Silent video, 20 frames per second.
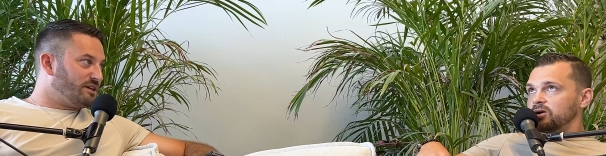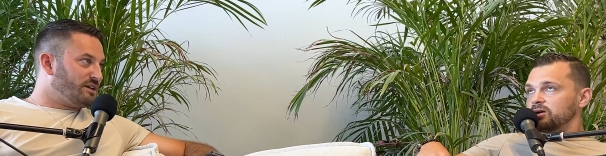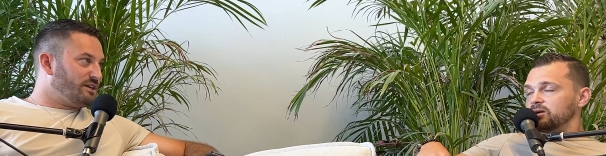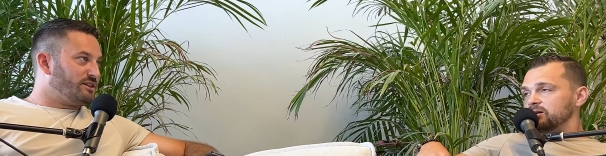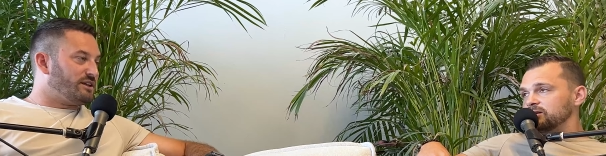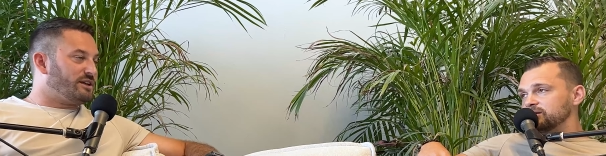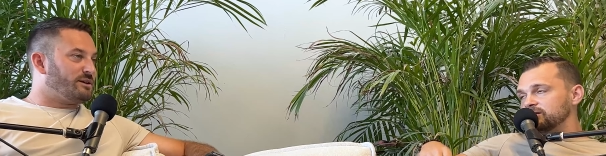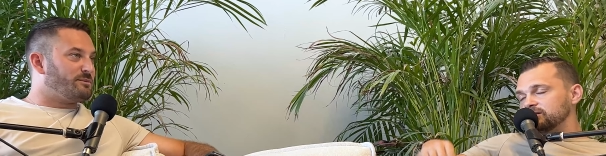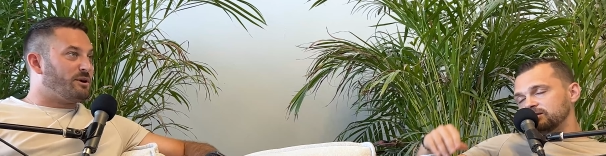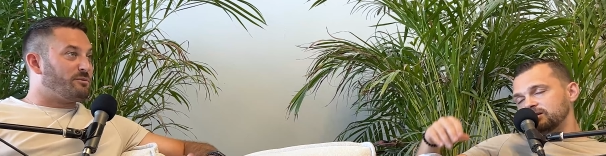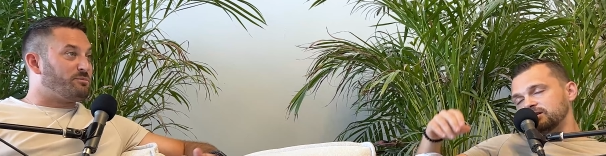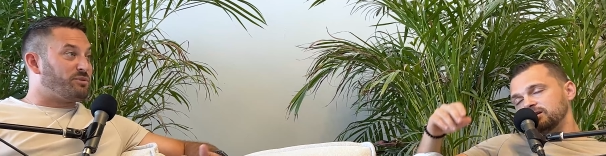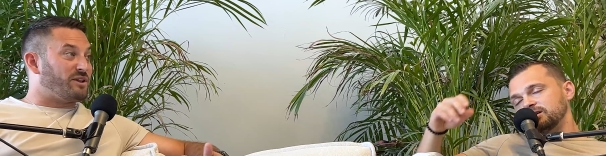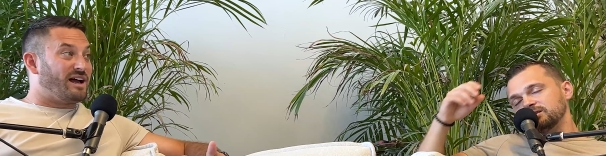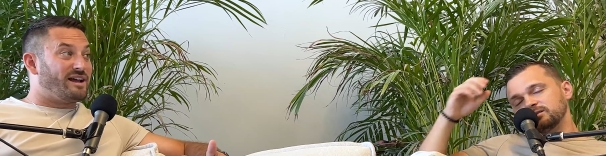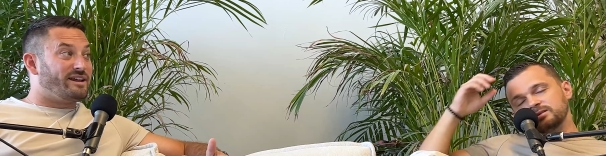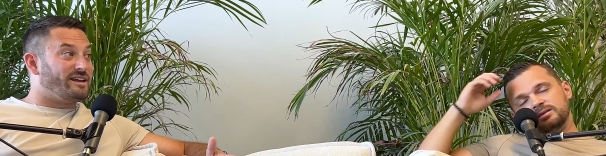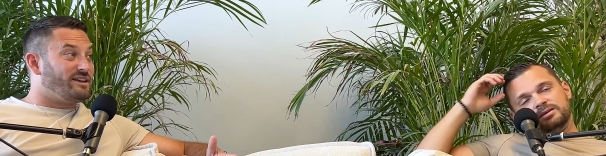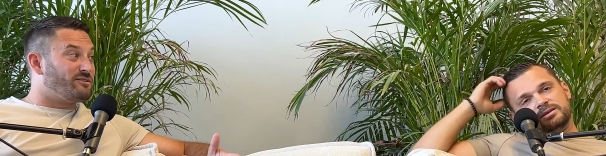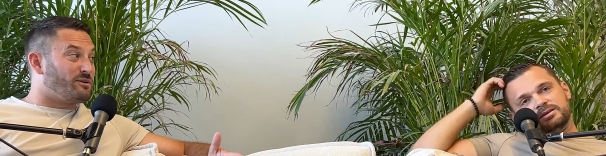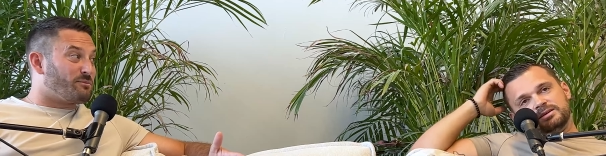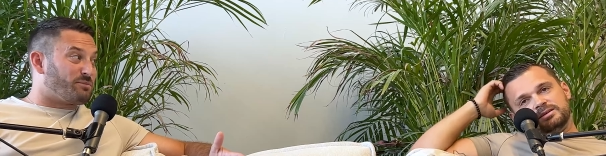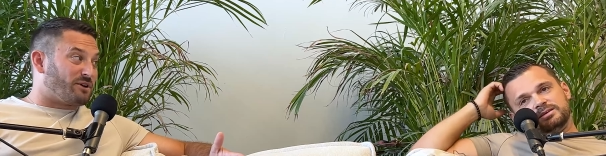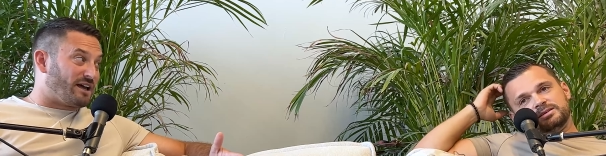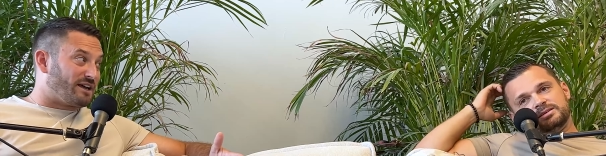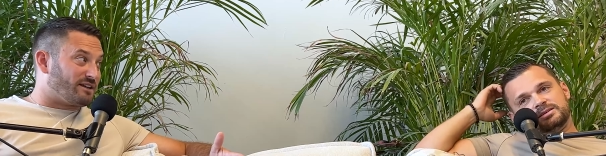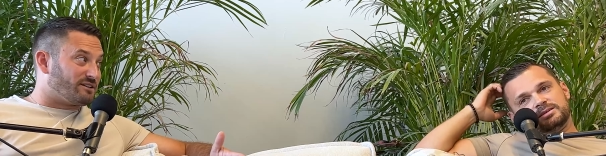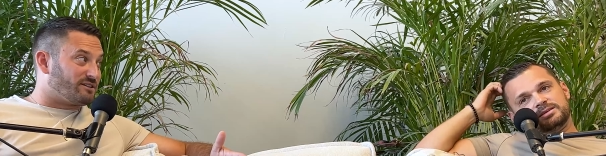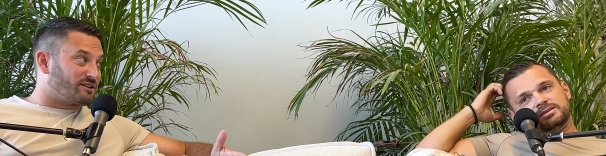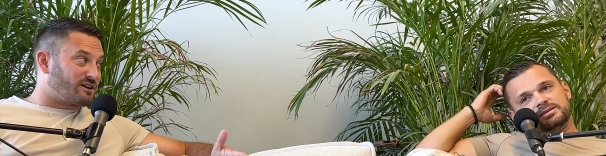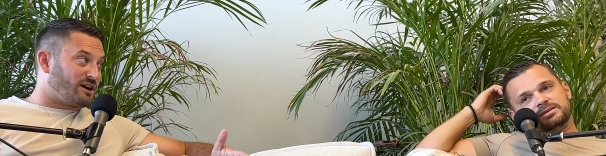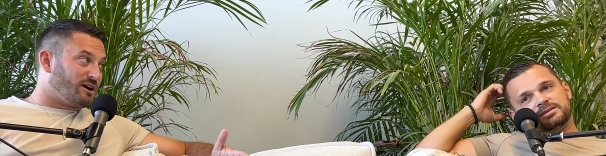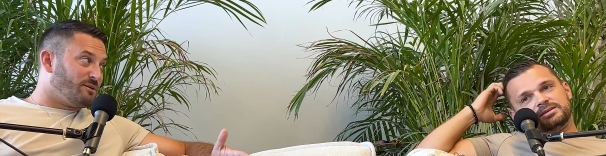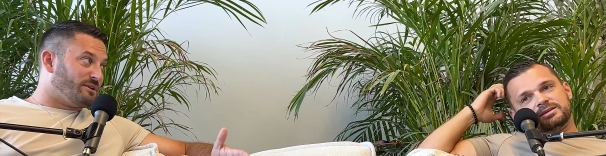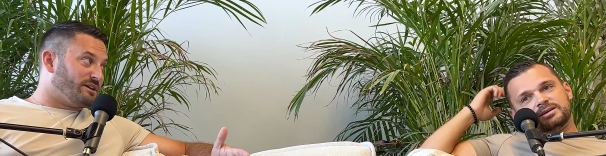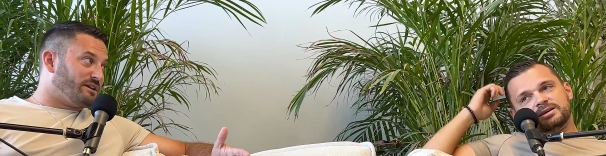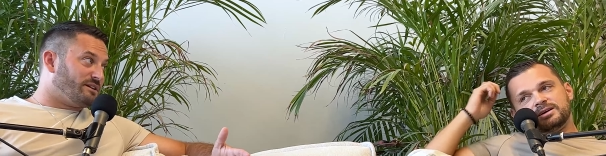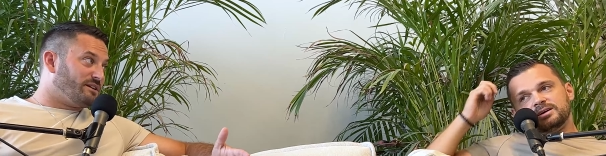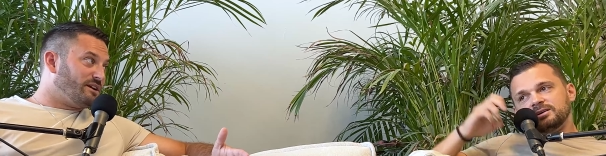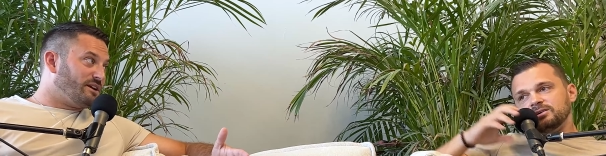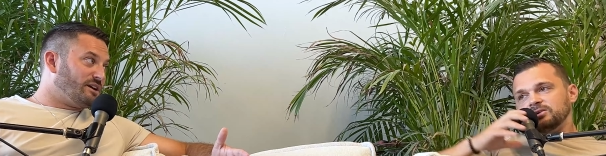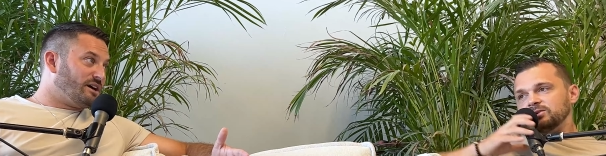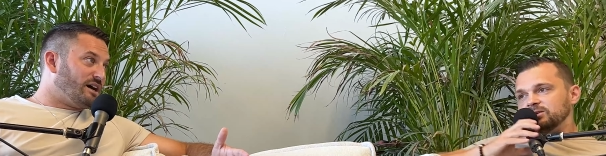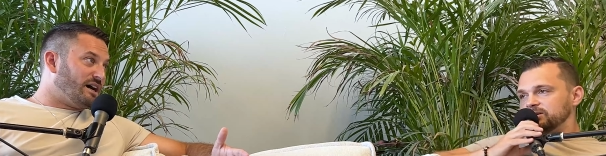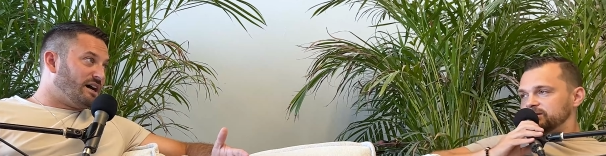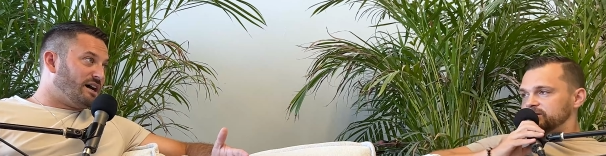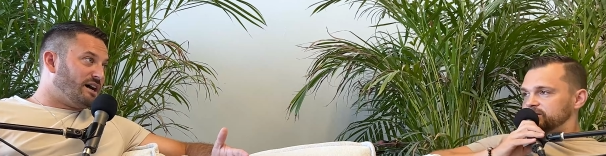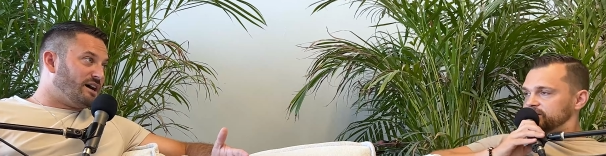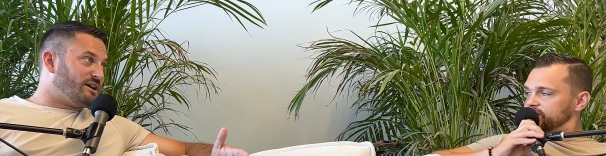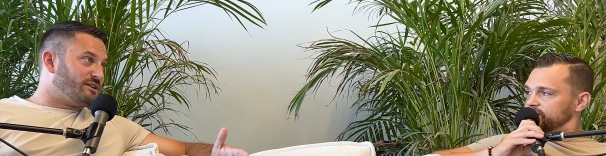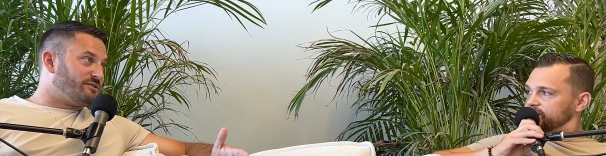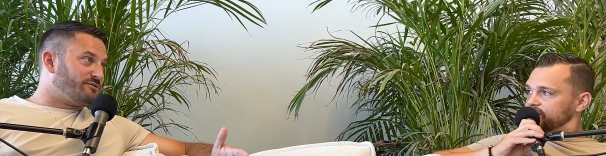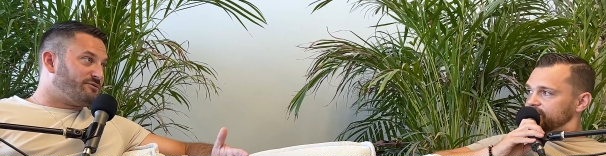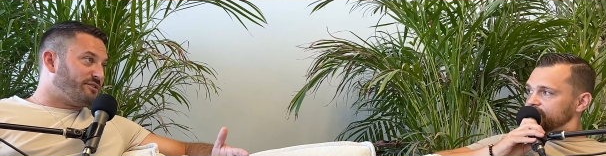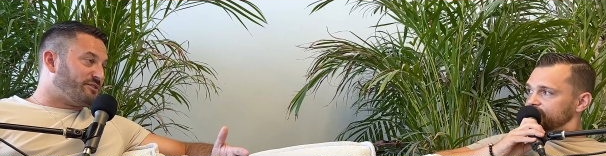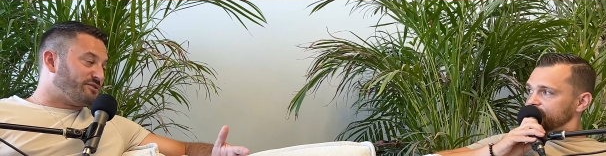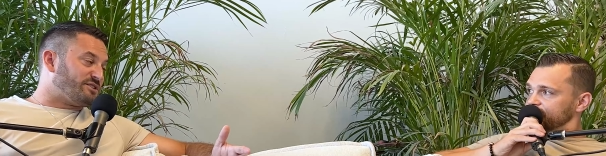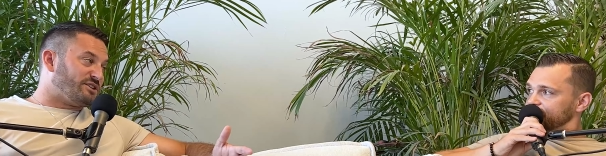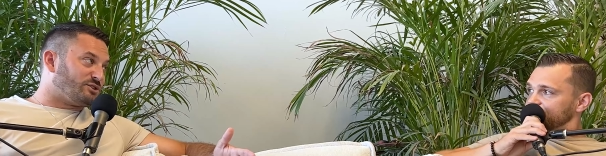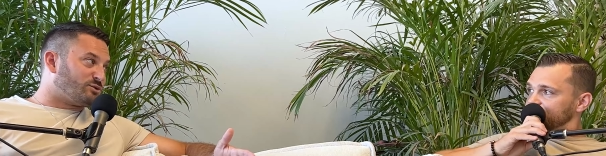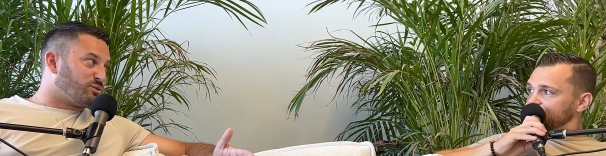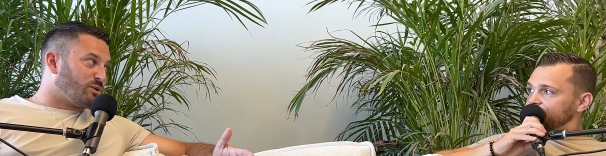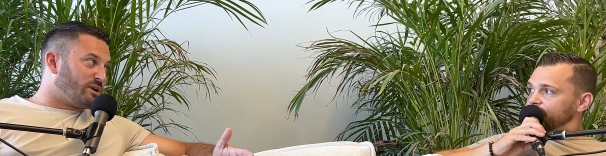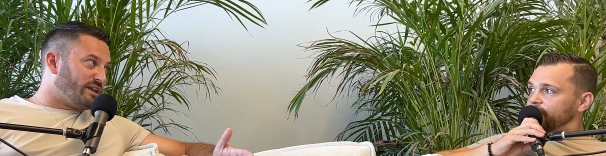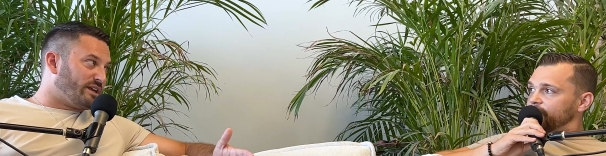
Speaker 1: Think about even Playa del Carmen 15, 20